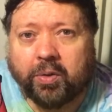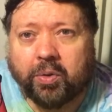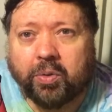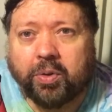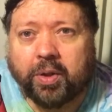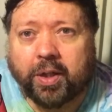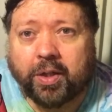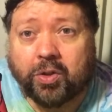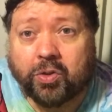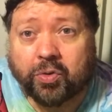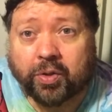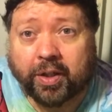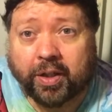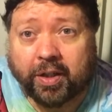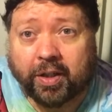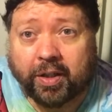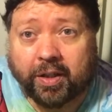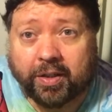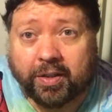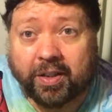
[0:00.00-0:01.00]
do they drink
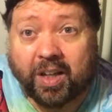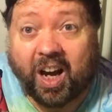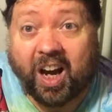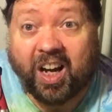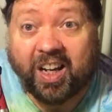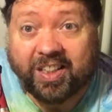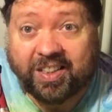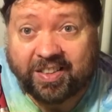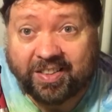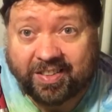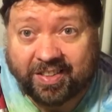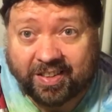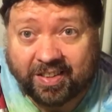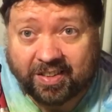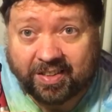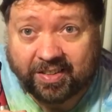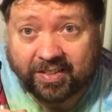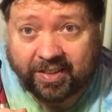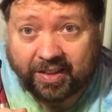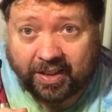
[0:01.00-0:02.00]
iced
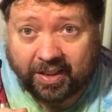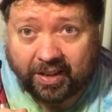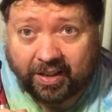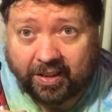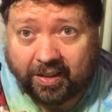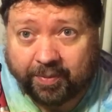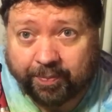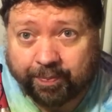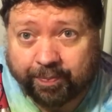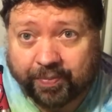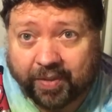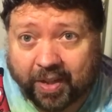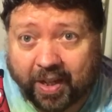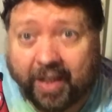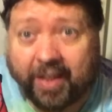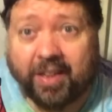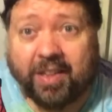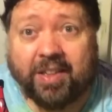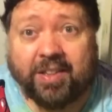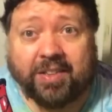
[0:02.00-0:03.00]
tea,
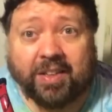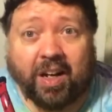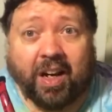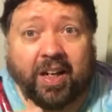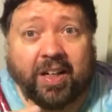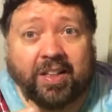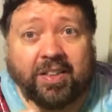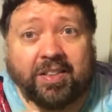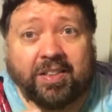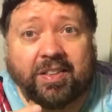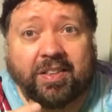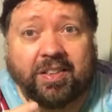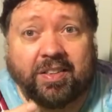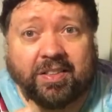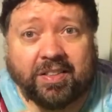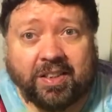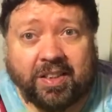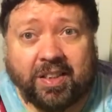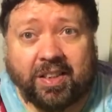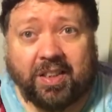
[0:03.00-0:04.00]
and is iced
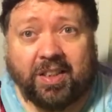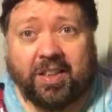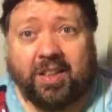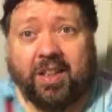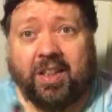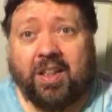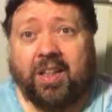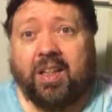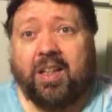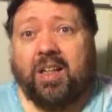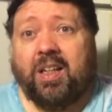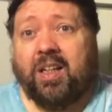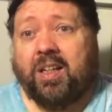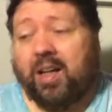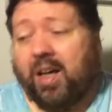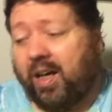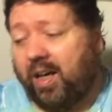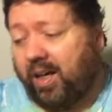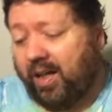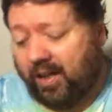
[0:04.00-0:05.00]
tea
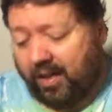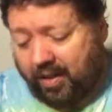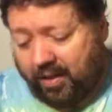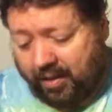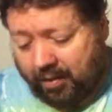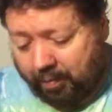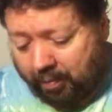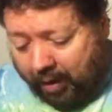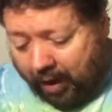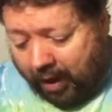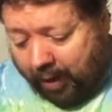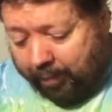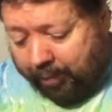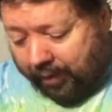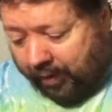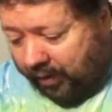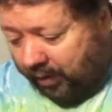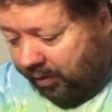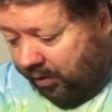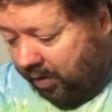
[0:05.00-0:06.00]
uh,
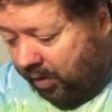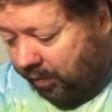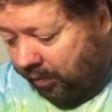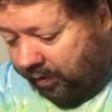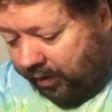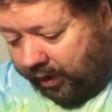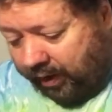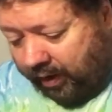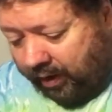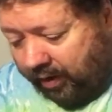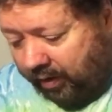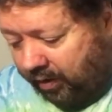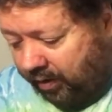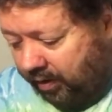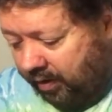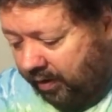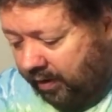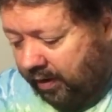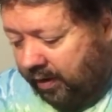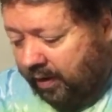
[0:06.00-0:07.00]
popular over there,
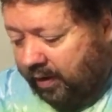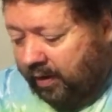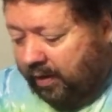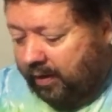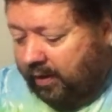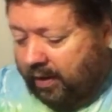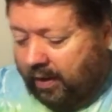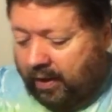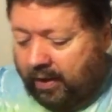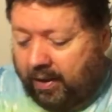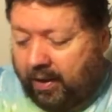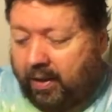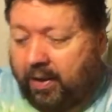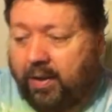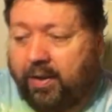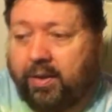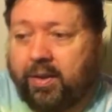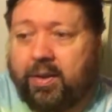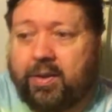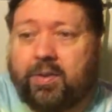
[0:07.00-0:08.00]
like
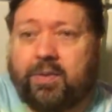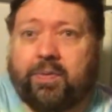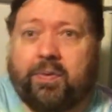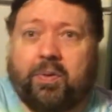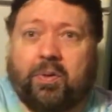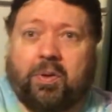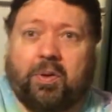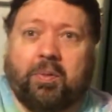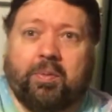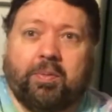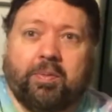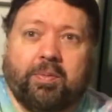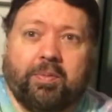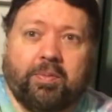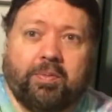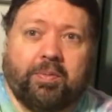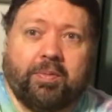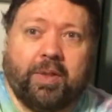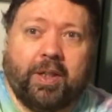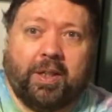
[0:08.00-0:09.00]
in this form,
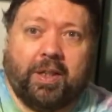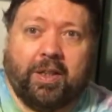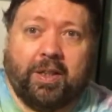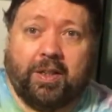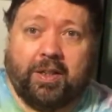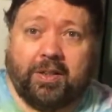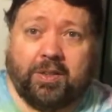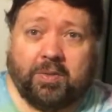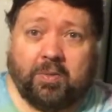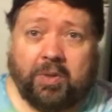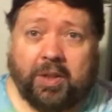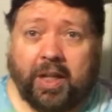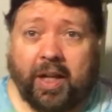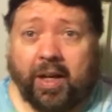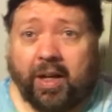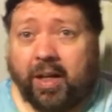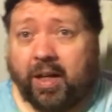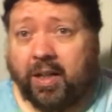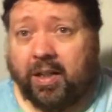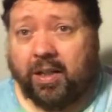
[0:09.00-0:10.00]
like it is
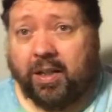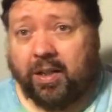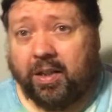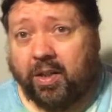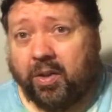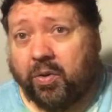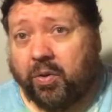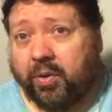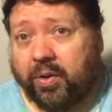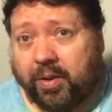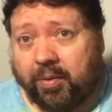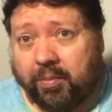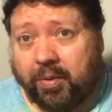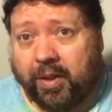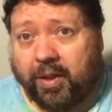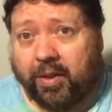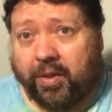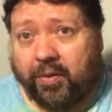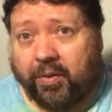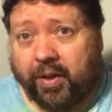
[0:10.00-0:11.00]
without any cream
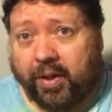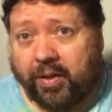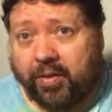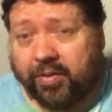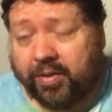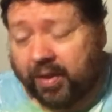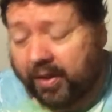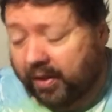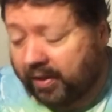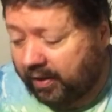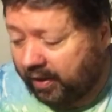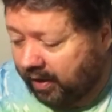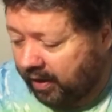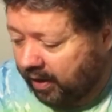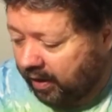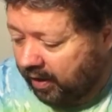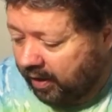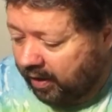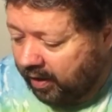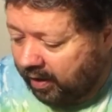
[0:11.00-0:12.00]
in it or anything,
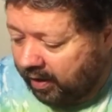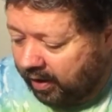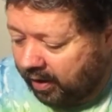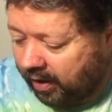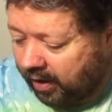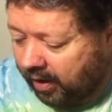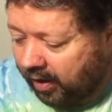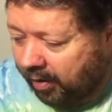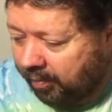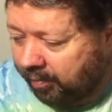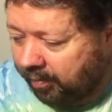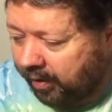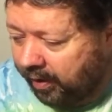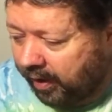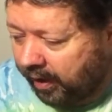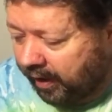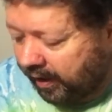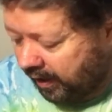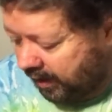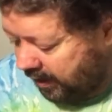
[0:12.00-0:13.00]
um,
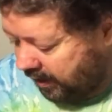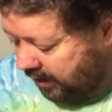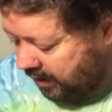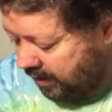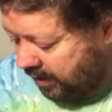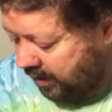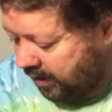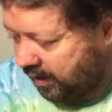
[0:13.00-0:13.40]
and